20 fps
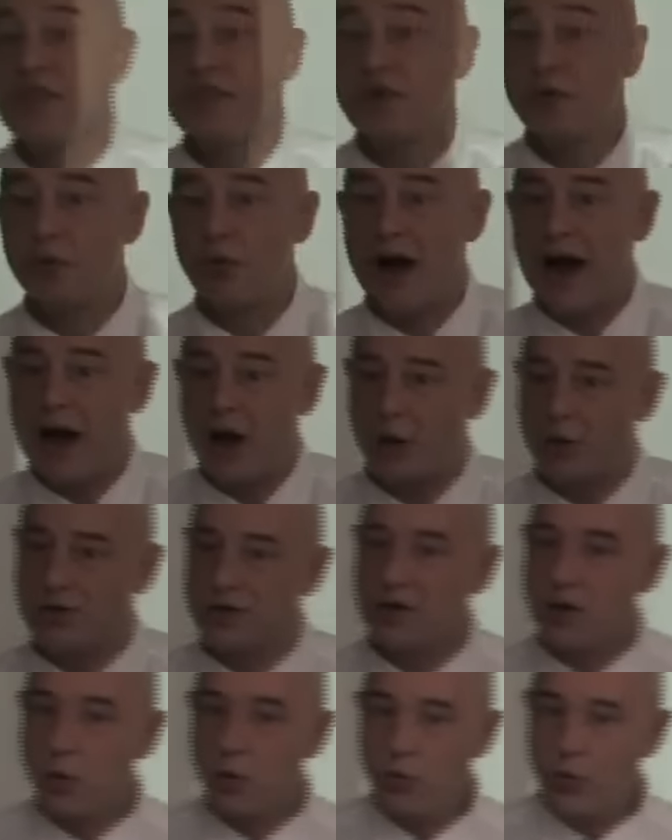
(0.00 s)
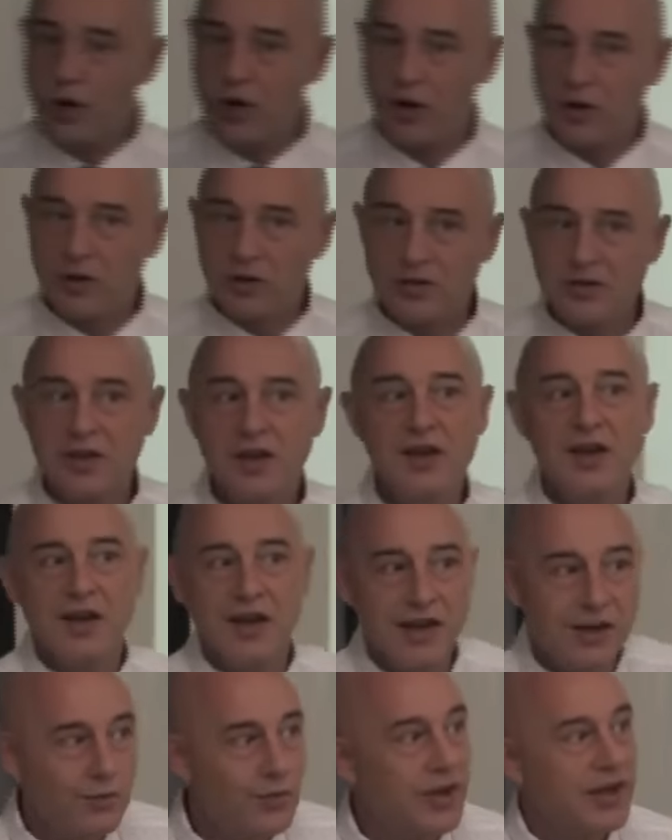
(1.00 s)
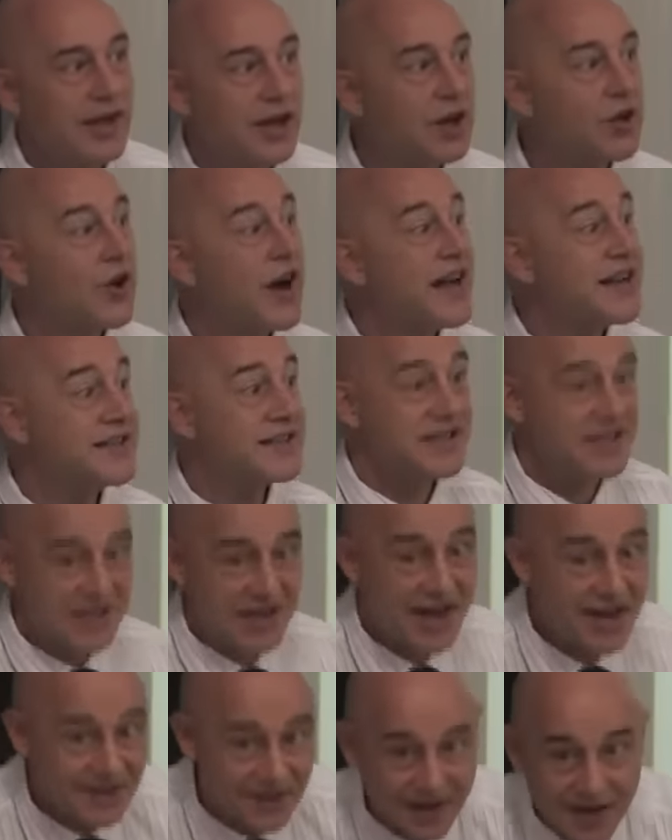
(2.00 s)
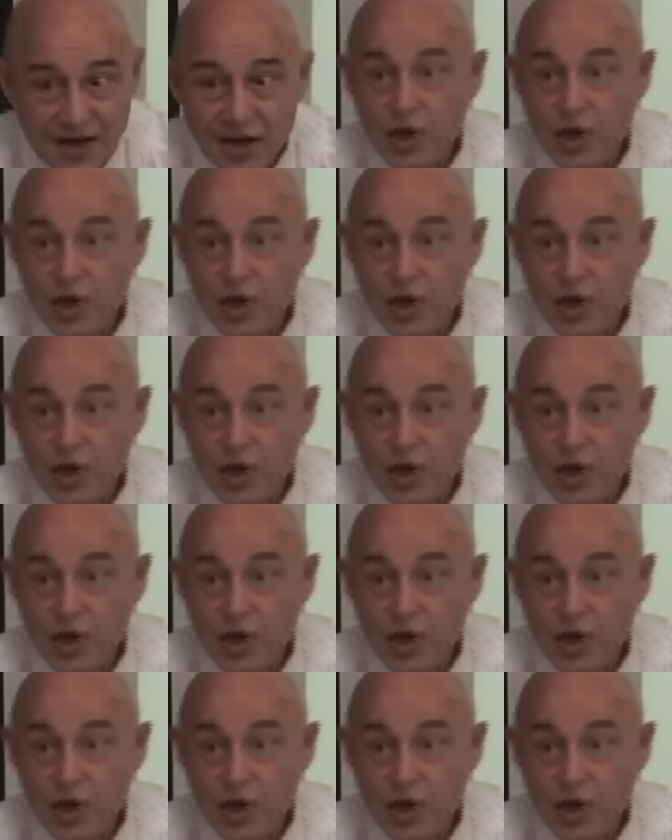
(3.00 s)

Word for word: throughout the world, and when the crisis hit,